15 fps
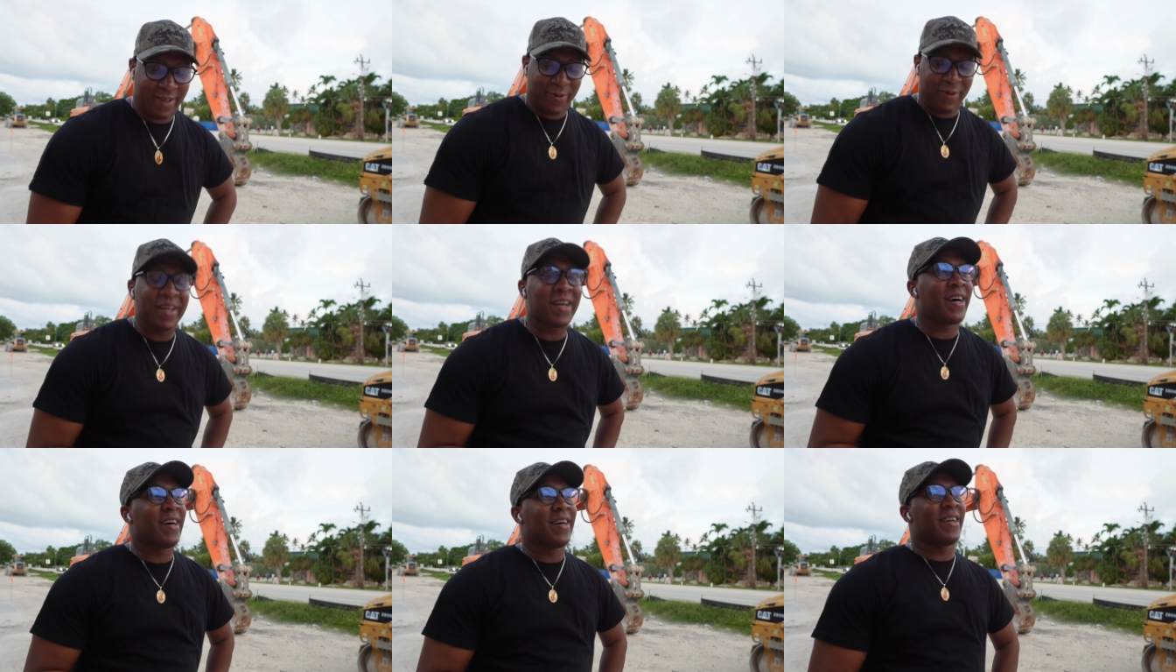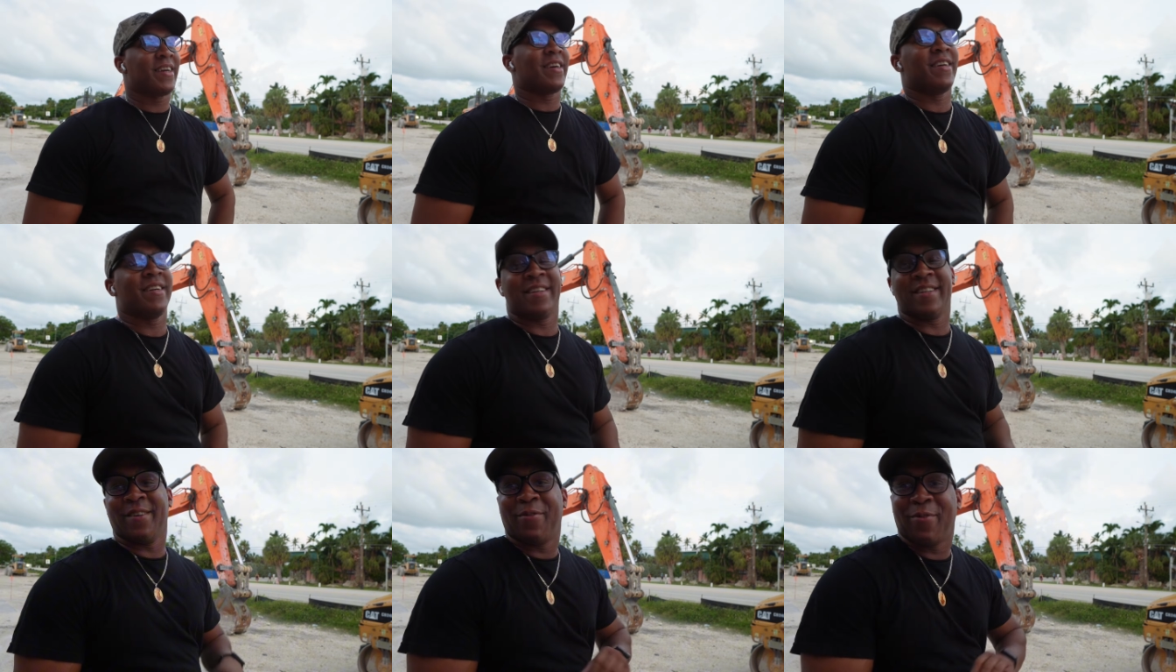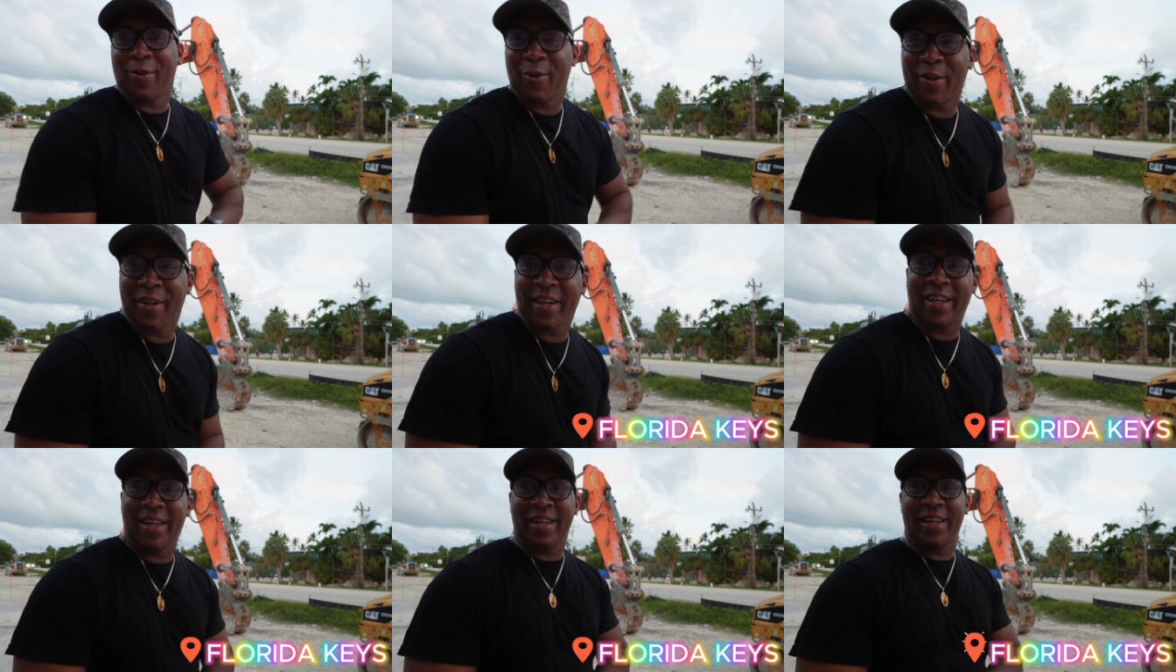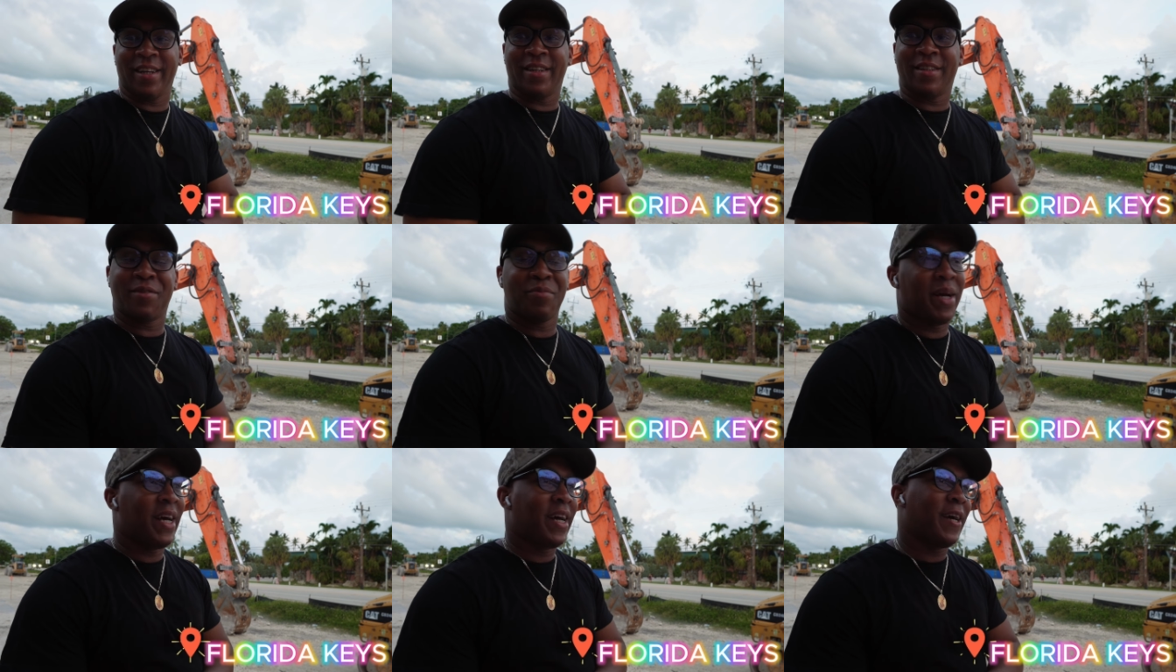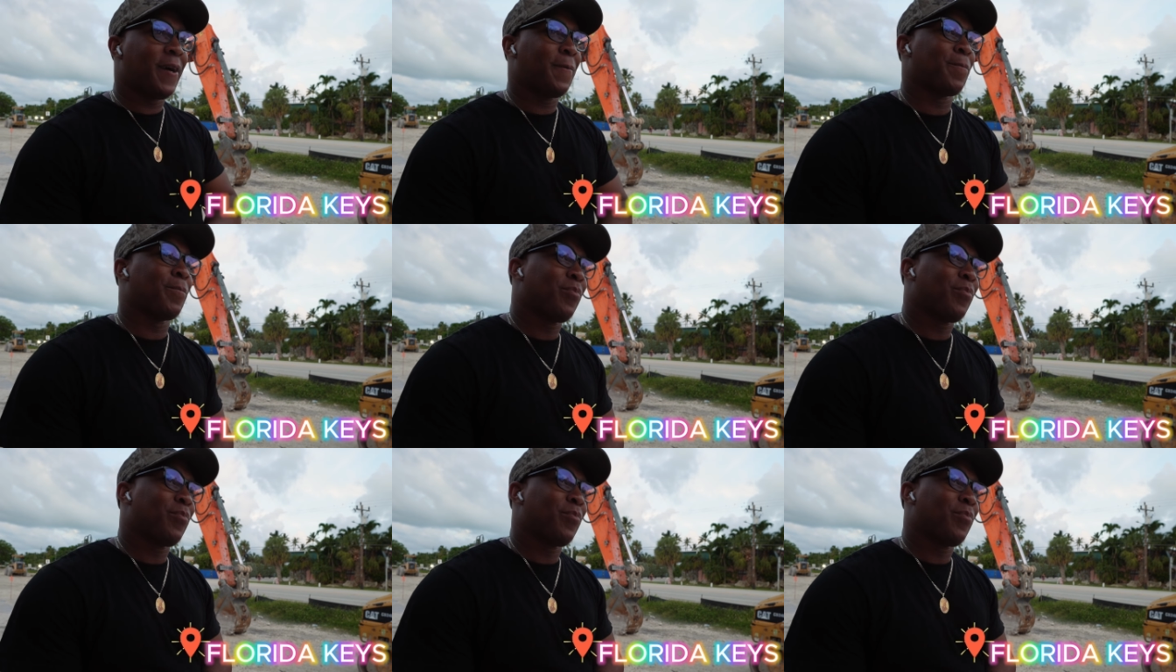We out here in the Florida Keys, man.